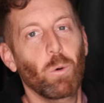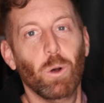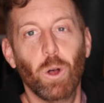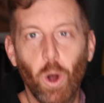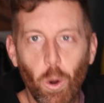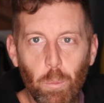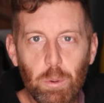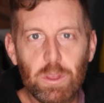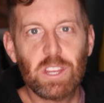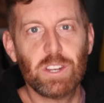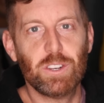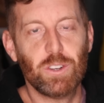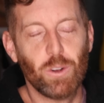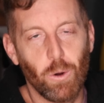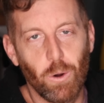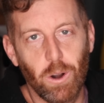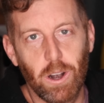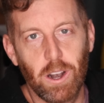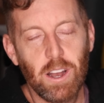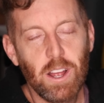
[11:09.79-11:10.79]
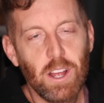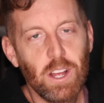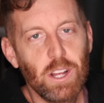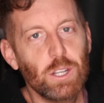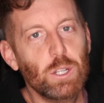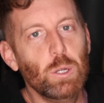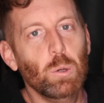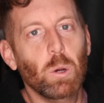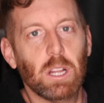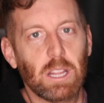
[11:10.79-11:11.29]
will open the door
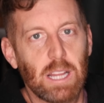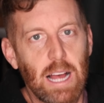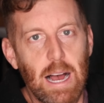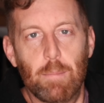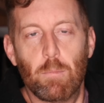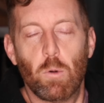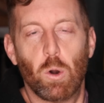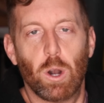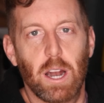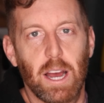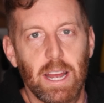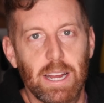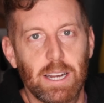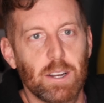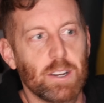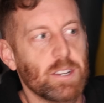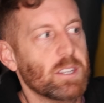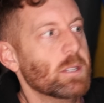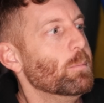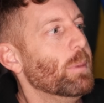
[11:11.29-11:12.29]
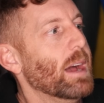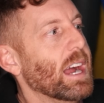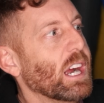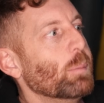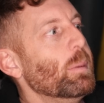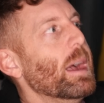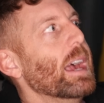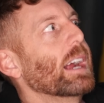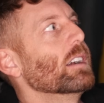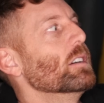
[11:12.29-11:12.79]
to a lot more hikers and
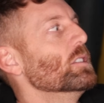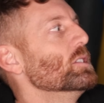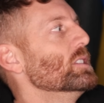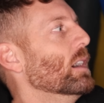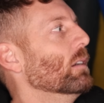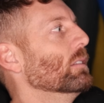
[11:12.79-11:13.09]
backpackers